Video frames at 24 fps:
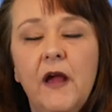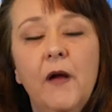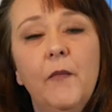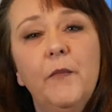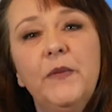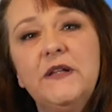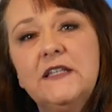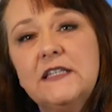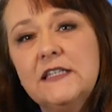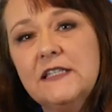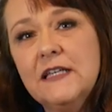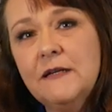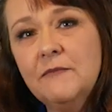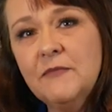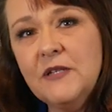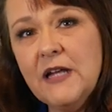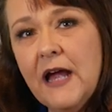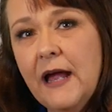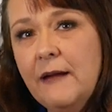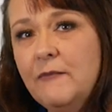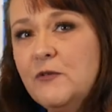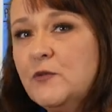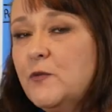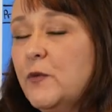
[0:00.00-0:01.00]
But
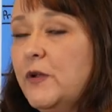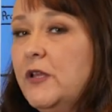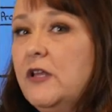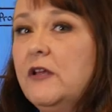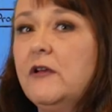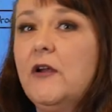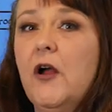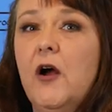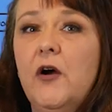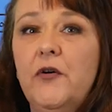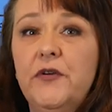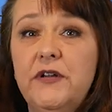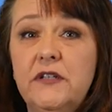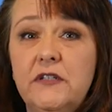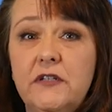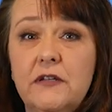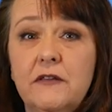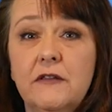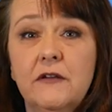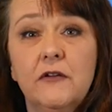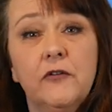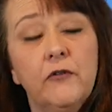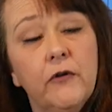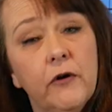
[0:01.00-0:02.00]
sometimes when you go into
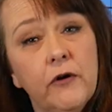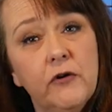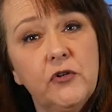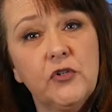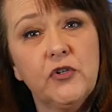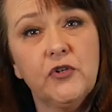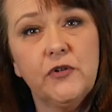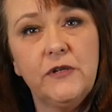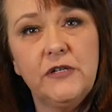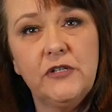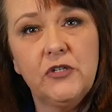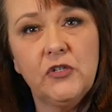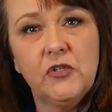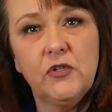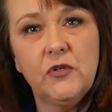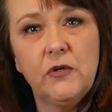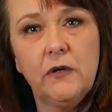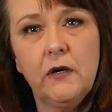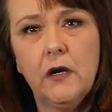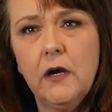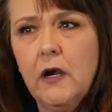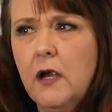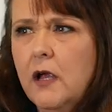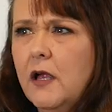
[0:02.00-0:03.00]
the grocery
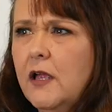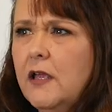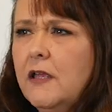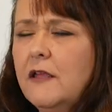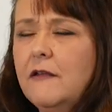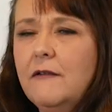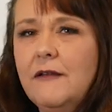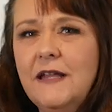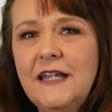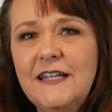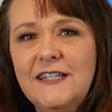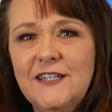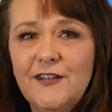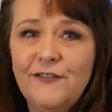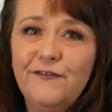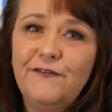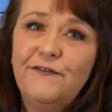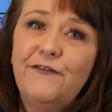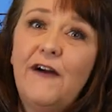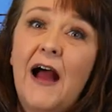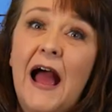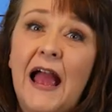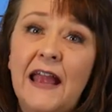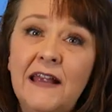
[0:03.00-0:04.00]
store, you need to
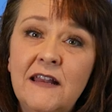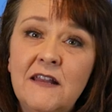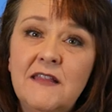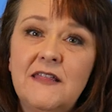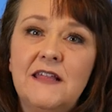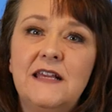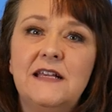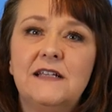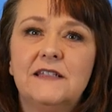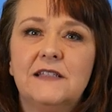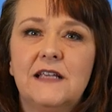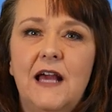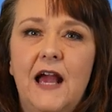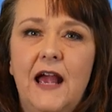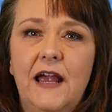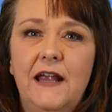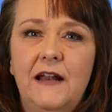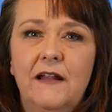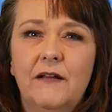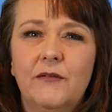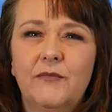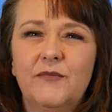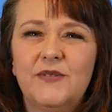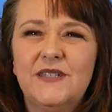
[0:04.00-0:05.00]
find these
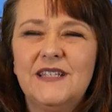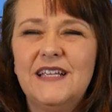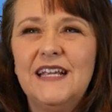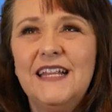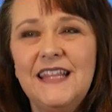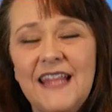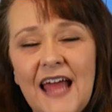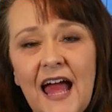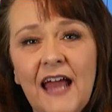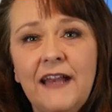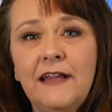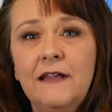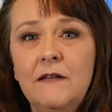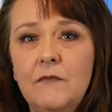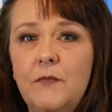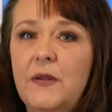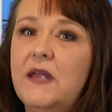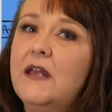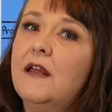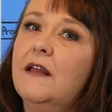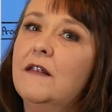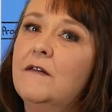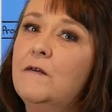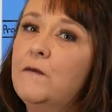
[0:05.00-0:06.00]
items, and that can
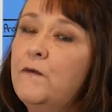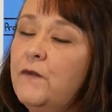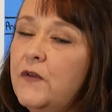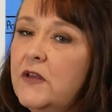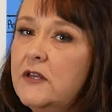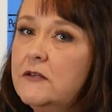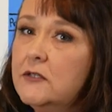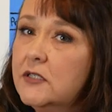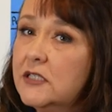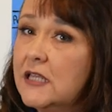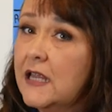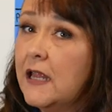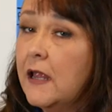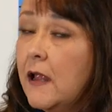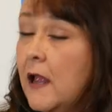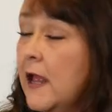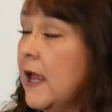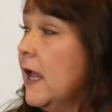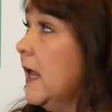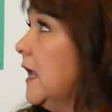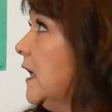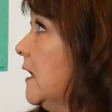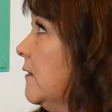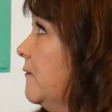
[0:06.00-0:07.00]
be confusing
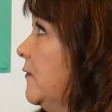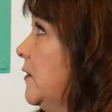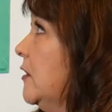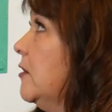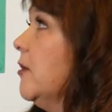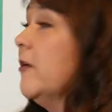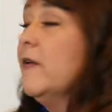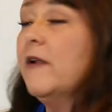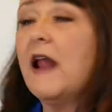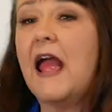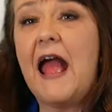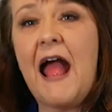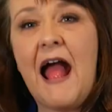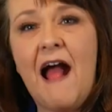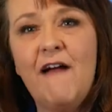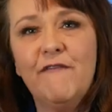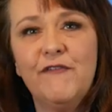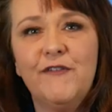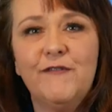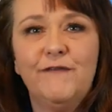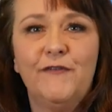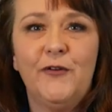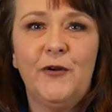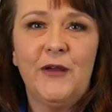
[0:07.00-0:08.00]
if you don't have
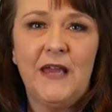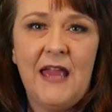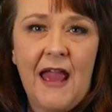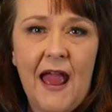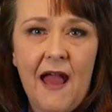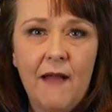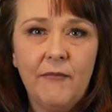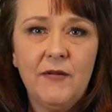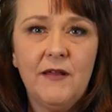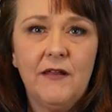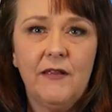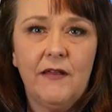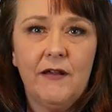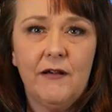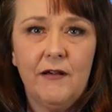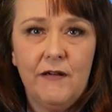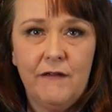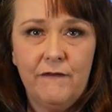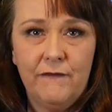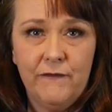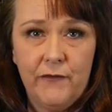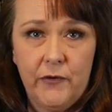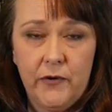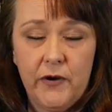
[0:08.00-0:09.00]
the vocabulary
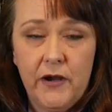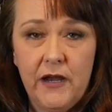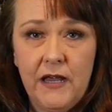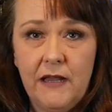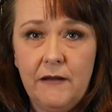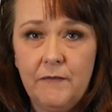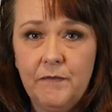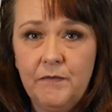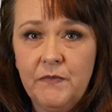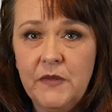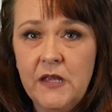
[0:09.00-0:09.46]
for it.